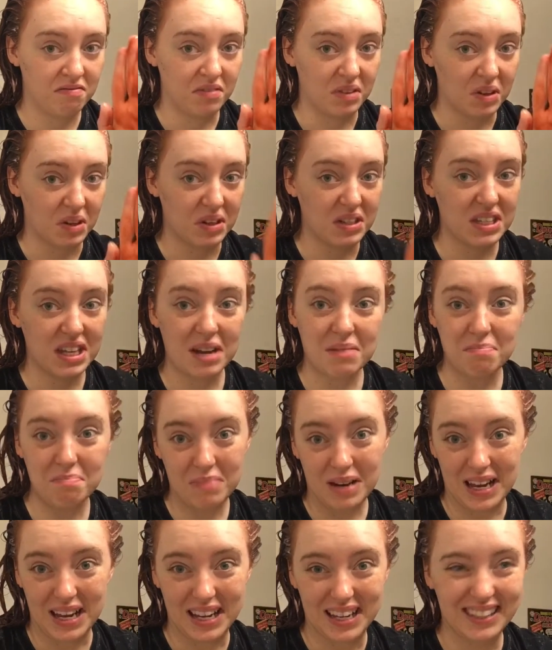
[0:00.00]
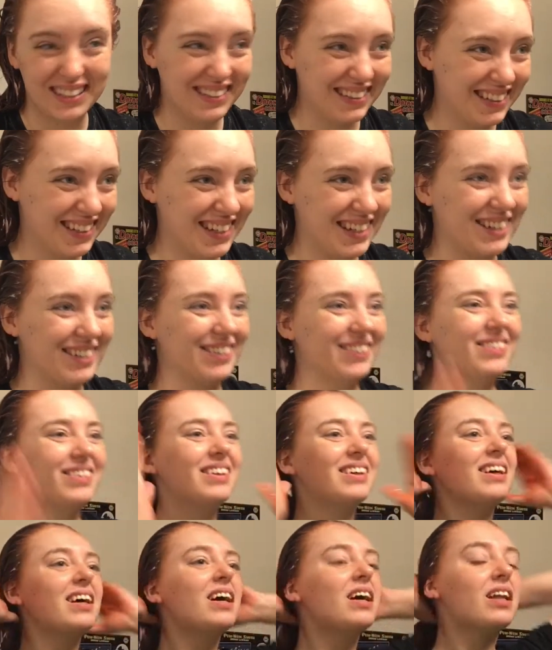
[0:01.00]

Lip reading: Looks like blood. Cute.